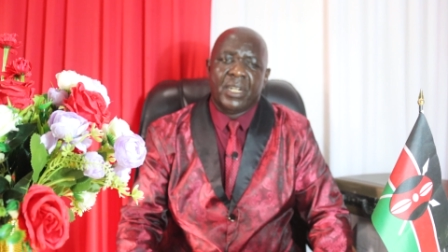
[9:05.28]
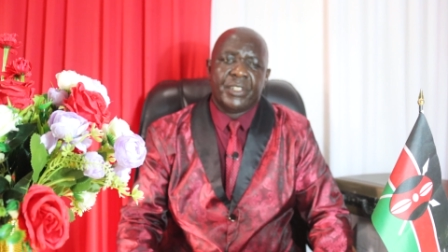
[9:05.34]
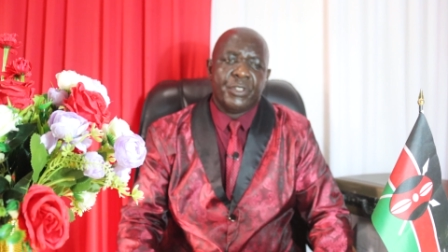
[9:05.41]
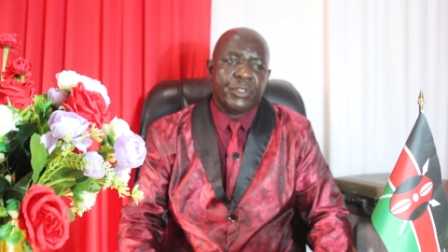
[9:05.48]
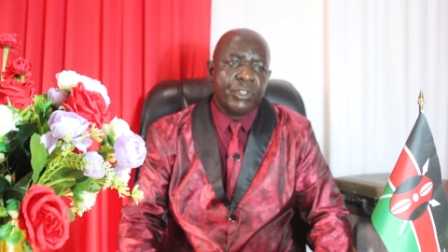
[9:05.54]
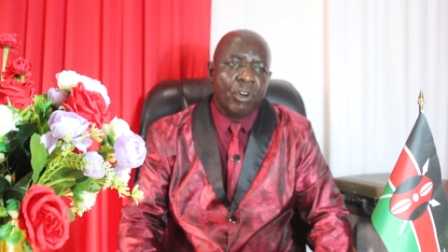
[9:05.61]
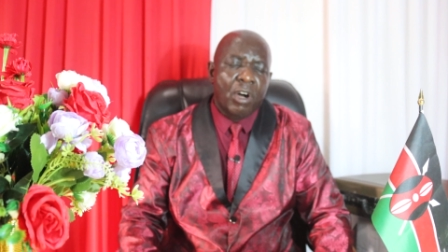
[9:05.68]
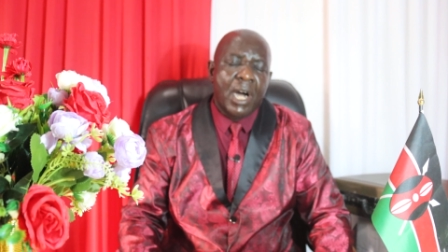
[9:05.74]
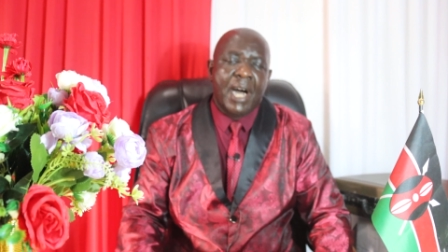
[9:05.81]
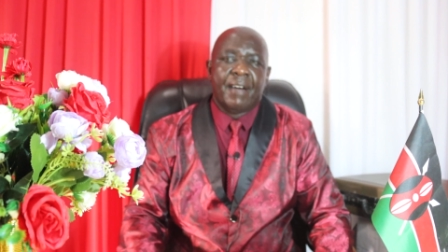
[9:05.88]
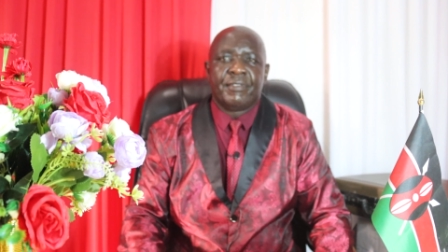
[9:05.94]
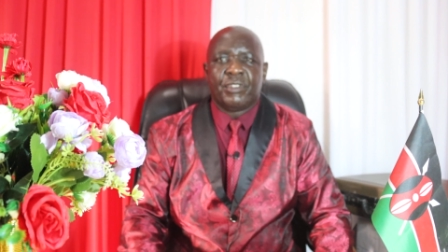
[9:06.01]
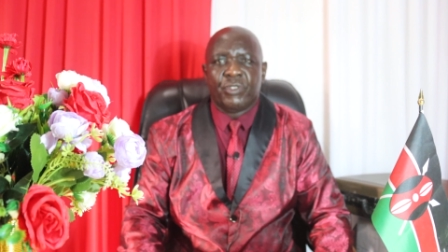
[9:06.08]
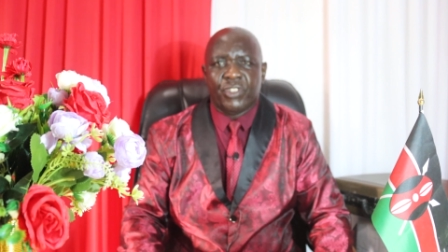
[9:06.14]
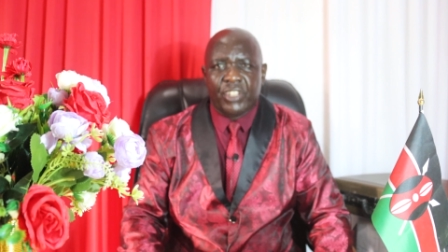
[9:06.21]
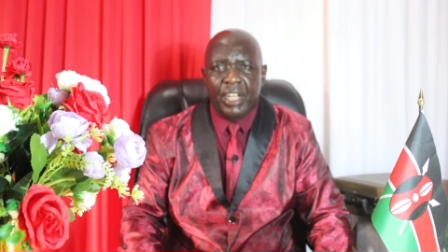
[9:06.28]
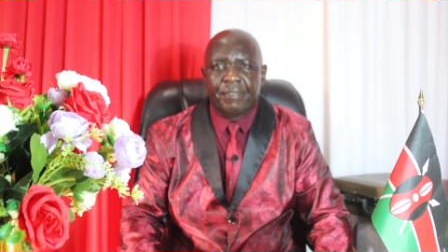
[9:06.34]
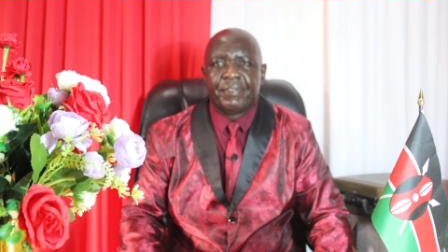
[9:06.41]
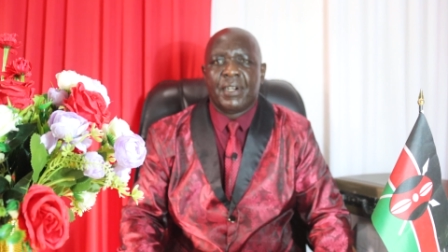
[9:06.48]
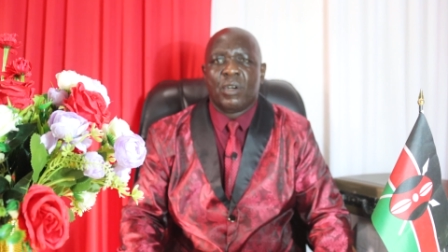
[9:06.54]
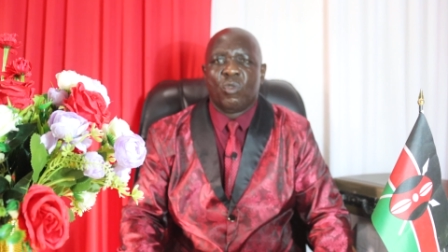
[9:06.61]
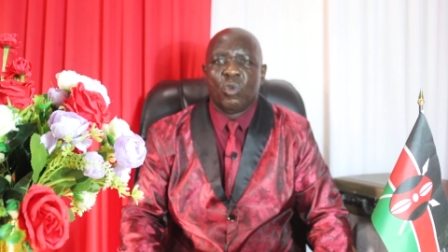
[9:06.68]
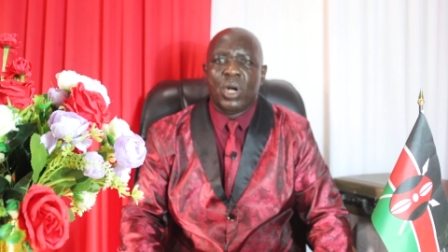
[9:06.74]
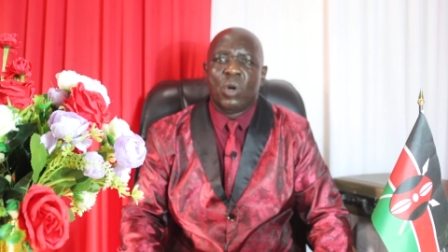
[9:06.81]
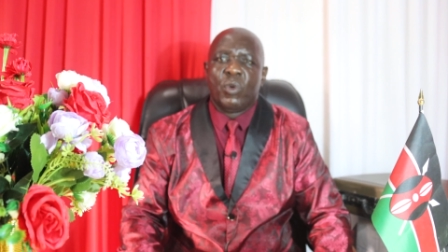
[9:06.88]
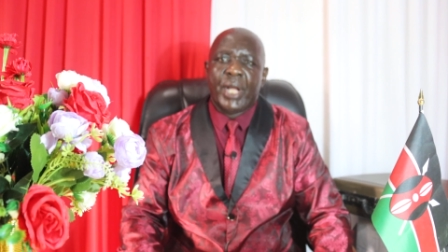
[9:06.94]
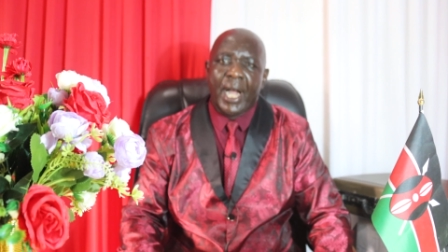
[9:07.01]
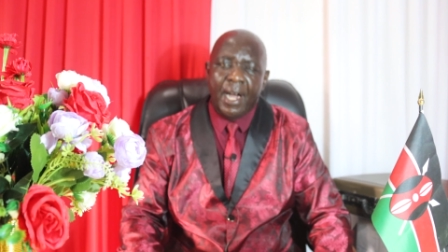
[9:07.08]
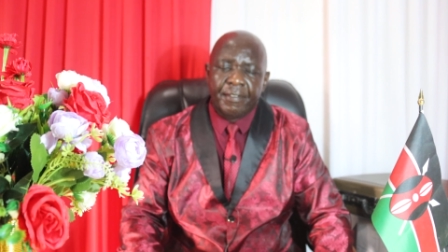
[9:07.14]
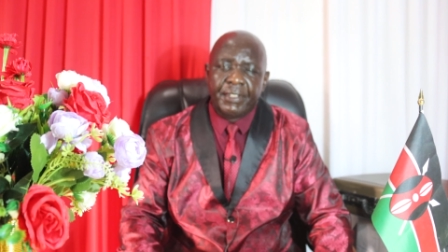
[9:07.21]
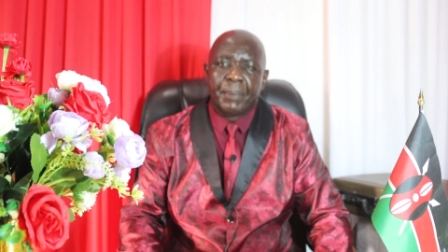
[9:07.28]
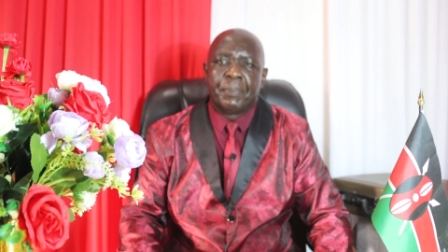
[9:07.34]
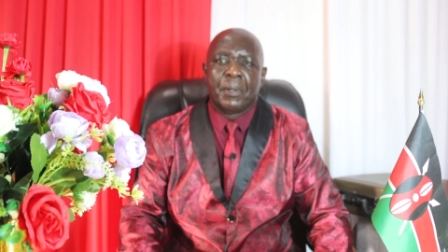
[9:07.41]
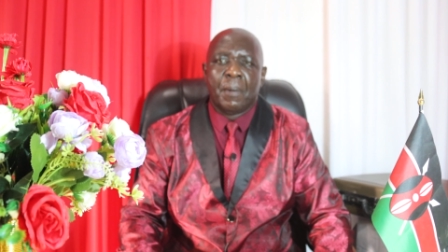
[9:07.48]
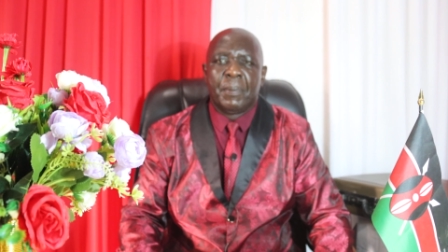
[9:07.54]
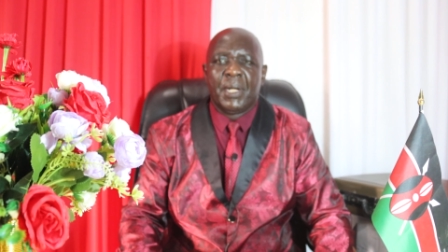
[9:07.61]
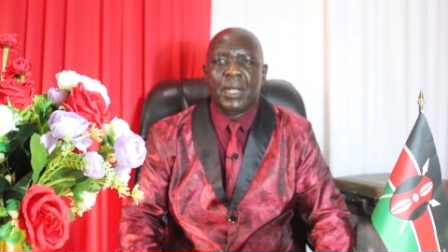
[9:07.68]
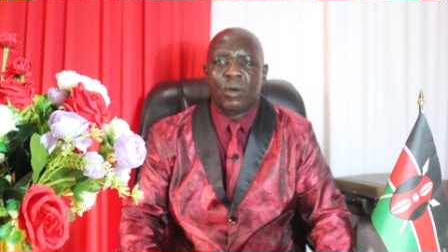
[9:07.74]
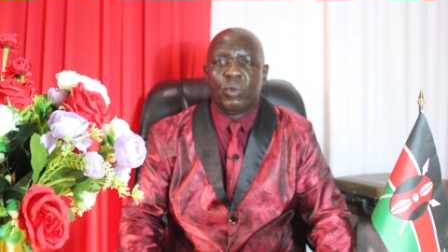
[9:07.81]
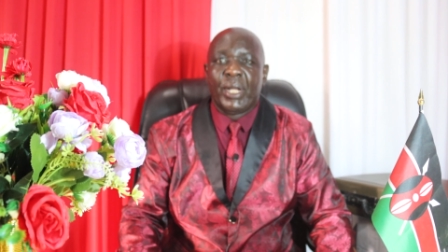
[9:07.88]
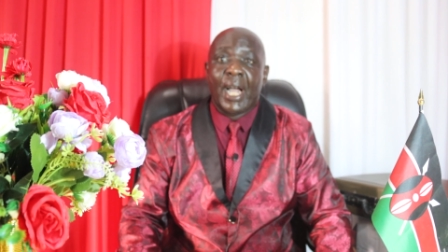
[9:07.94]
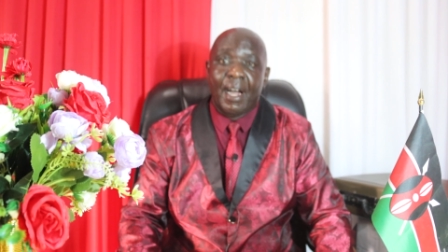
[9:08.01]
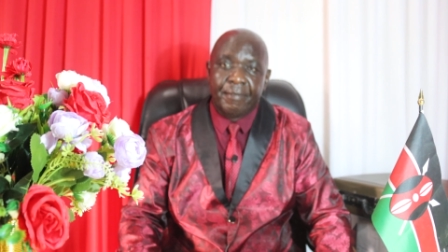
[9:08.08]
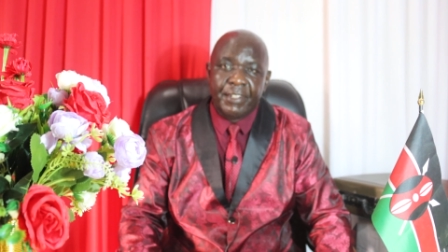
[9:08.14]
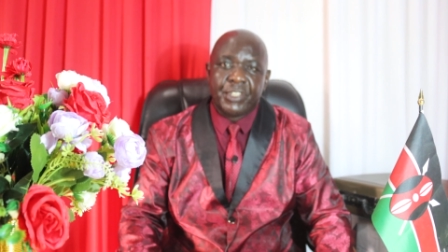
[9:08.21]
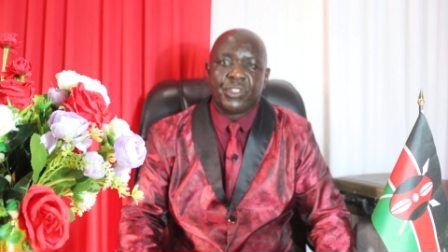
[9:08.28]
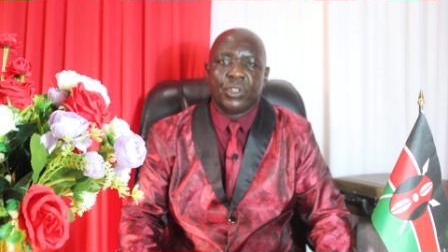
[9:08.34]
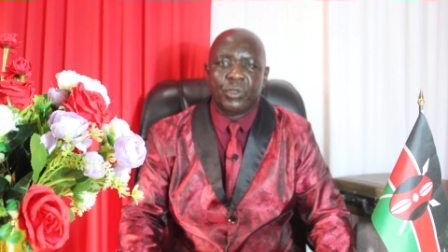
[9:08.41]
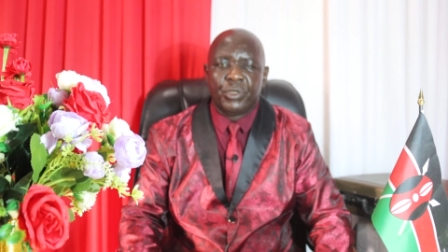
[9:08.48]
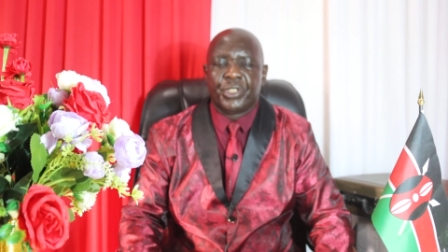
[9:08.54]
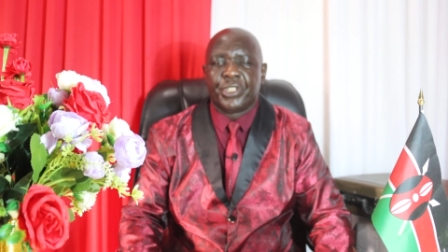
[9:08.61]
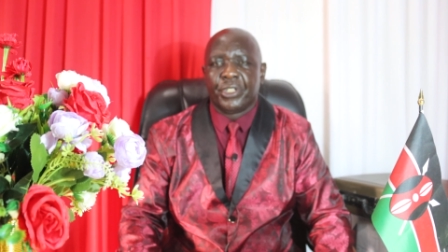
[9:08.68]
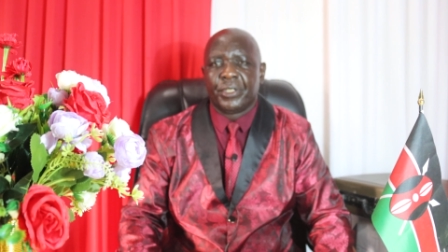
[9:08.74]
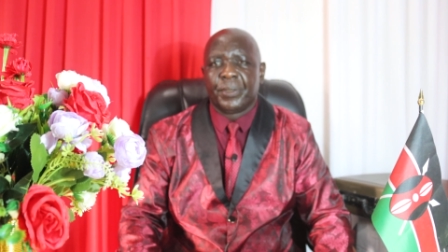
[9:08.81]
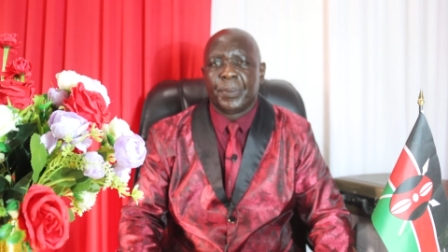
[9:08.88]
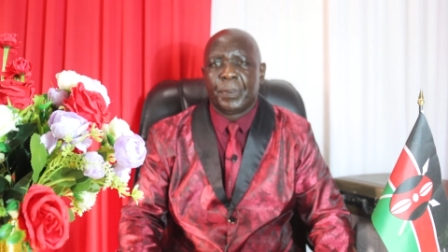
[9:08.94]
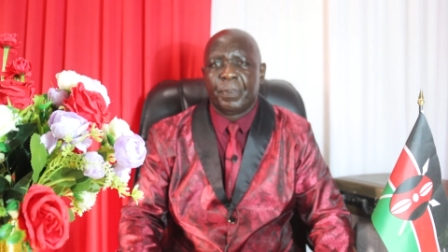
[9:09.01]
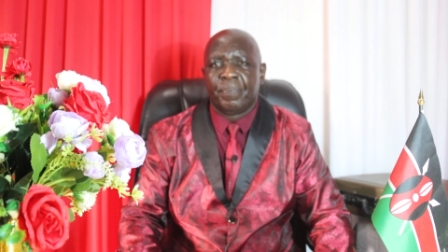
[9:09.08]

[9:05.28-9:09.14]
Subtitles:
you don't have to suffer when we have a problem. We have a solution.